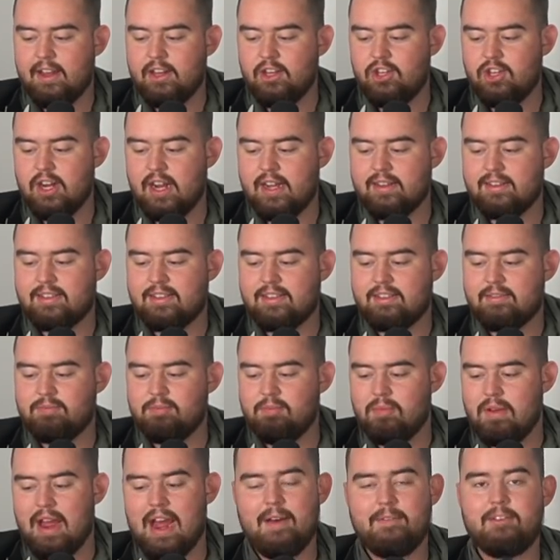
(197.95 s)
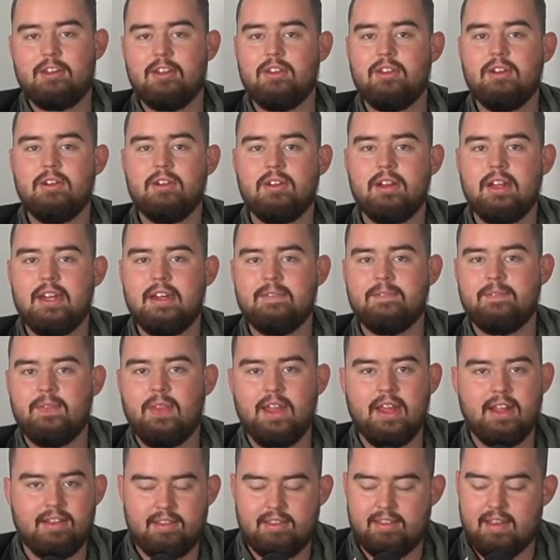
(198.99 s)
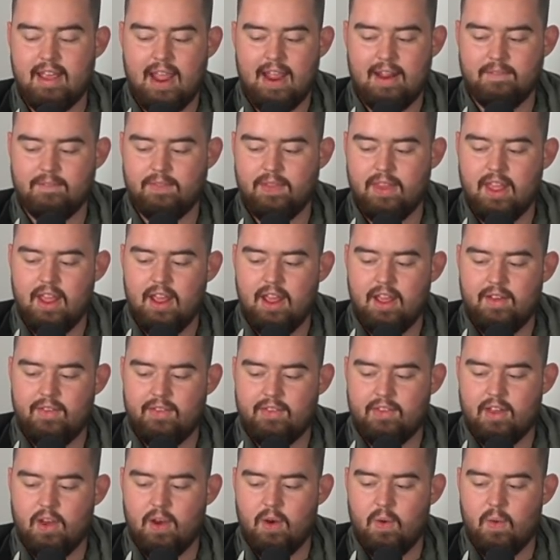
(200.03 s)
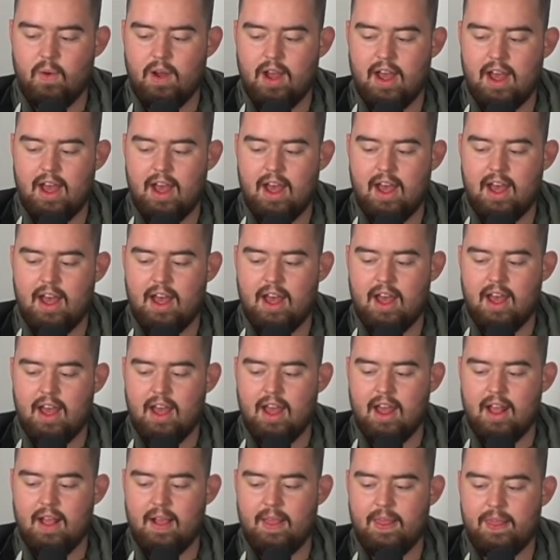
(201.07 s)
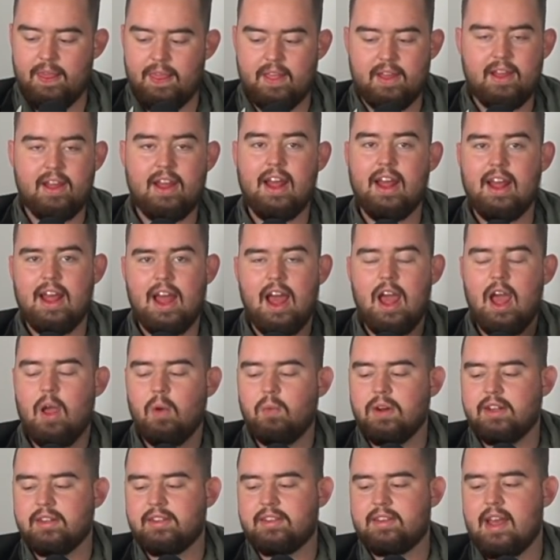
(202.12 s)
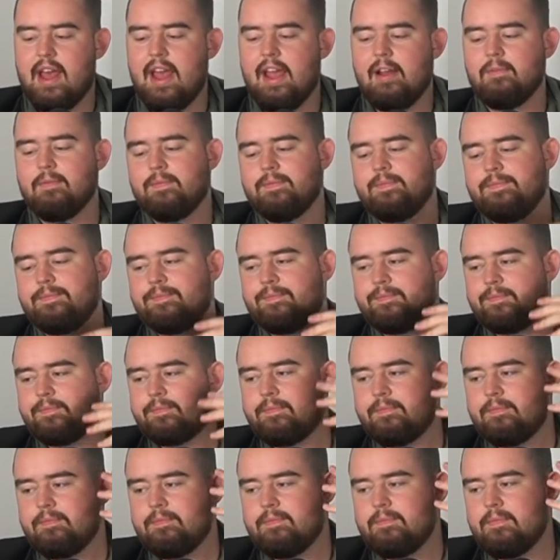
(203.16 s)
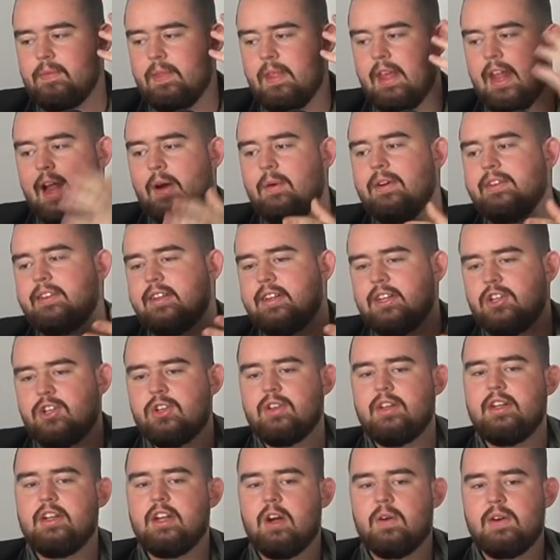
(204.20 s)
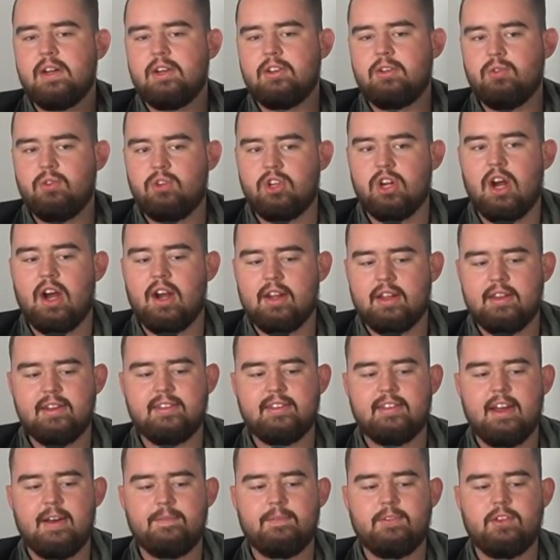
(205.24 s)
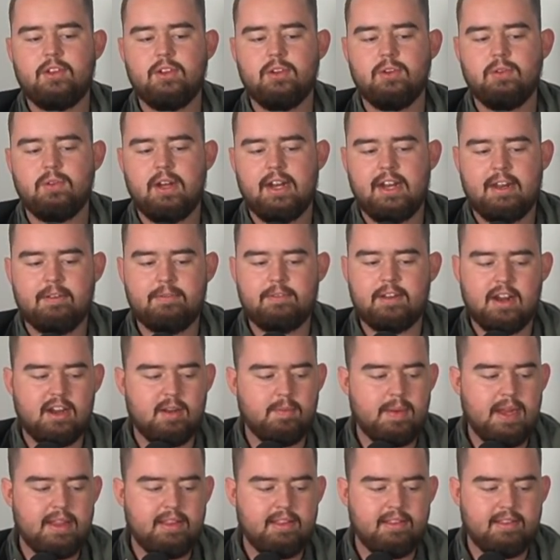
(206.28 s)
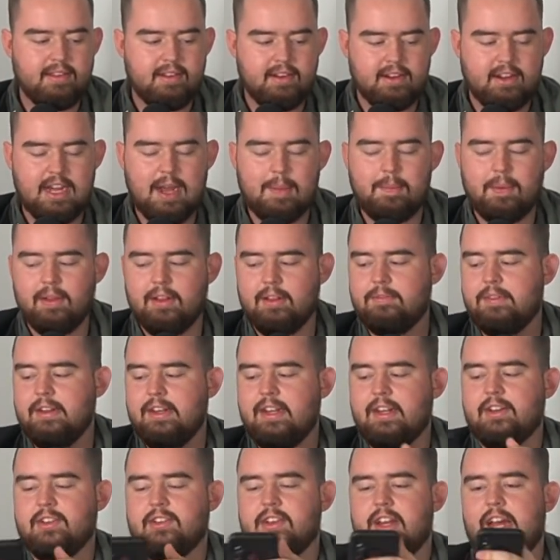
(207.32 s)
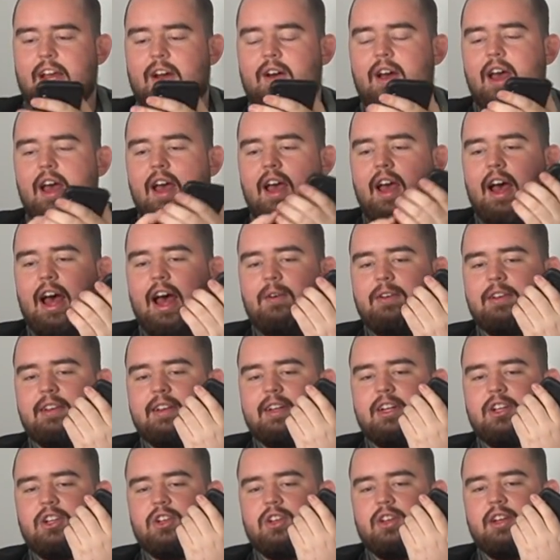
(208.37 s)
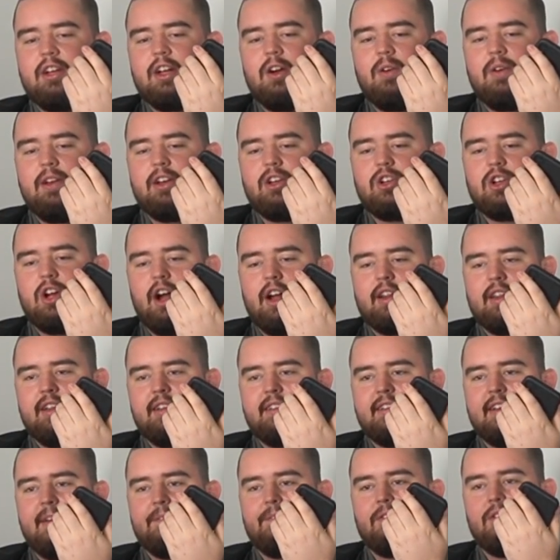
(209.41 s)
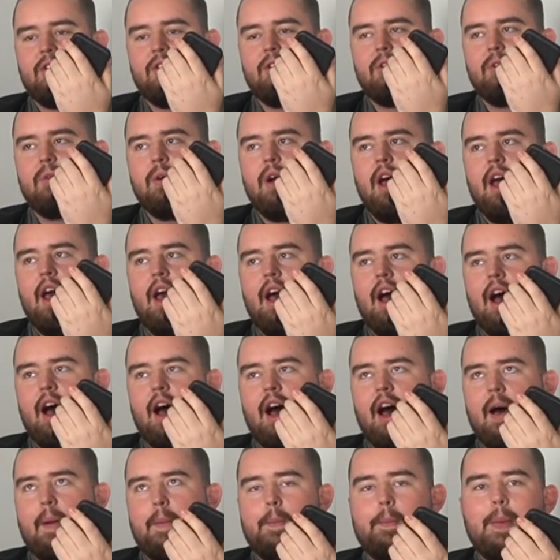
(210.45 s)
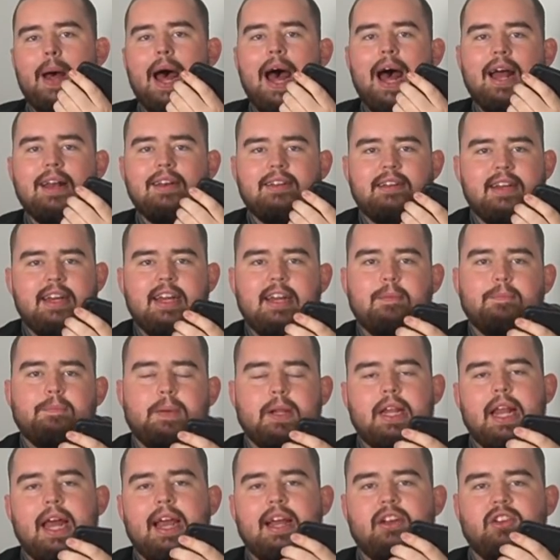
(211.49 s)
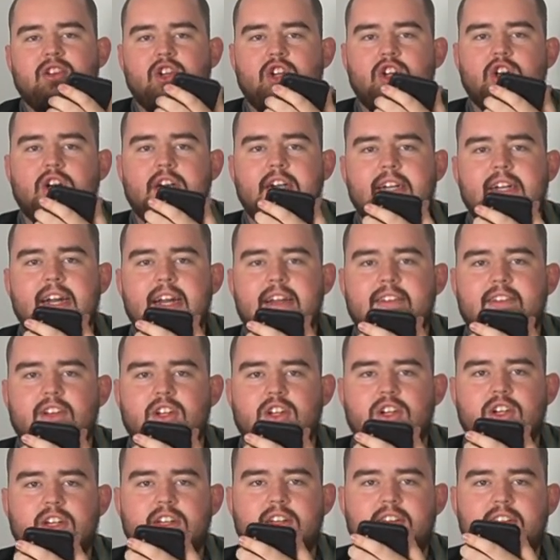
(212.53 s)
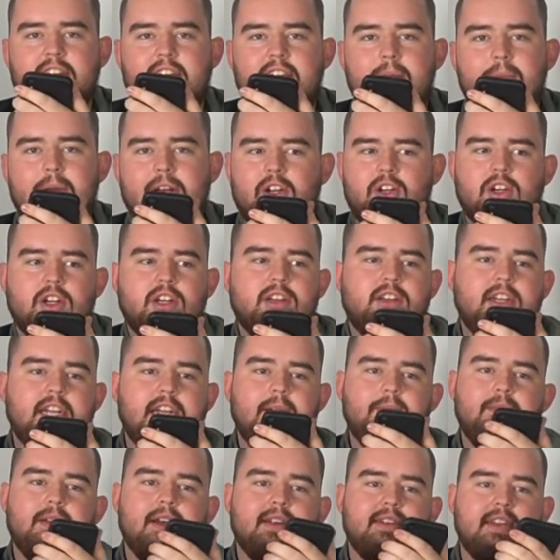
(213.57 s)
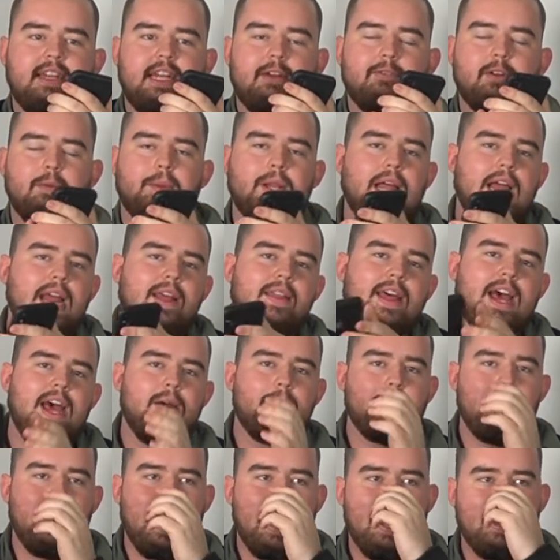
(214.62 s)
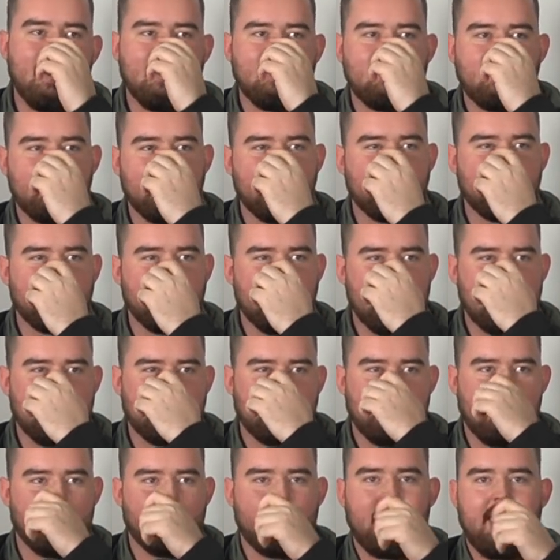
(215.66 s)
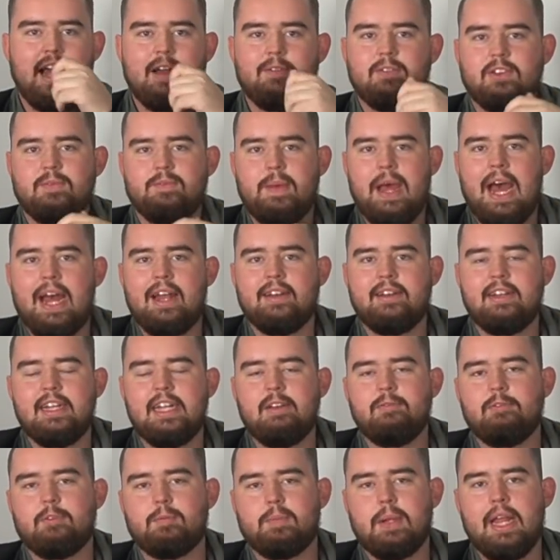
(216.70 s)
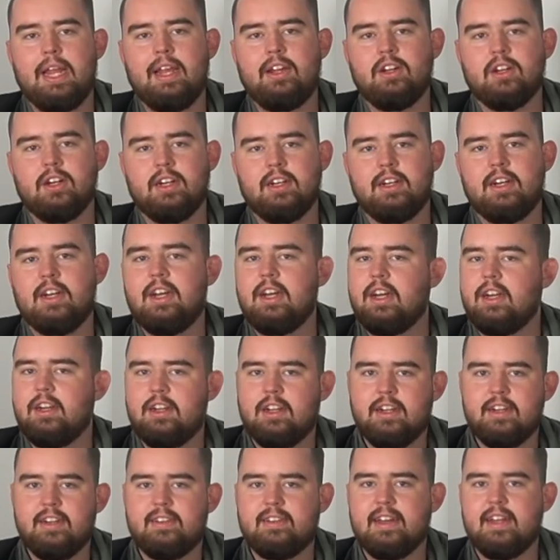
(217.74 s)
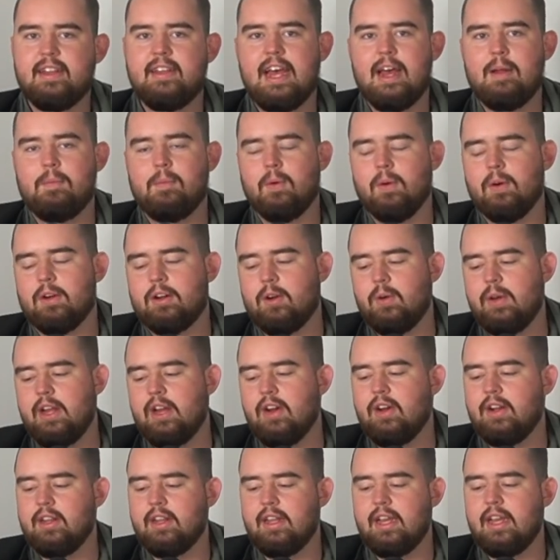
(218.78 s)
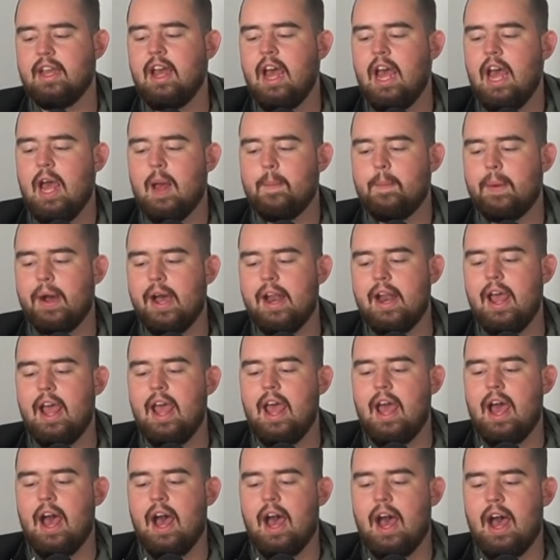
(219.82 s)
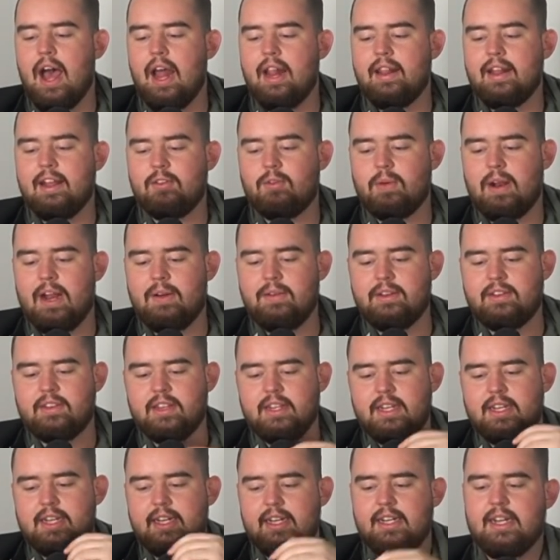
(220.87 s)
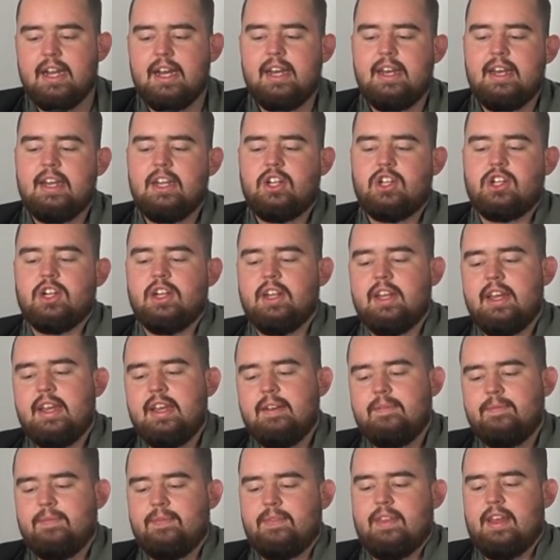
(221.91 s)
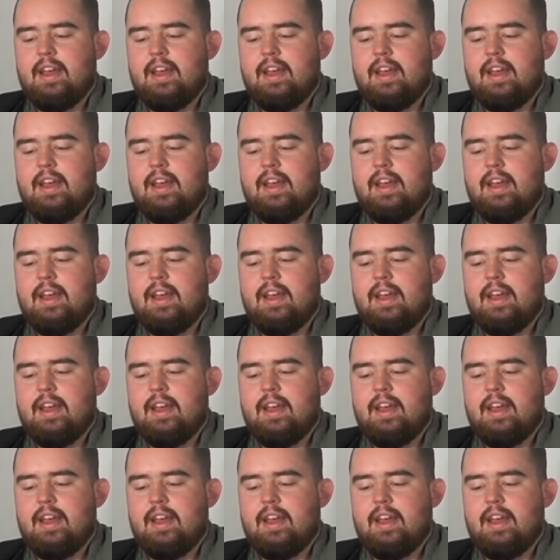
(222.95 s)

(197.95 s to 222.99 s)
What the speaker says: Just absolutely insane. So I will say, and I was initially going to chalk this up to, and I've talked about this in a couple of videos now, I was initially going to chalk this up to bad team plays good against good team, and good team doesn't even play that bad. It's just that sometimes bad teams play good. Could have said that more coherently. But that's what I was thinking initially.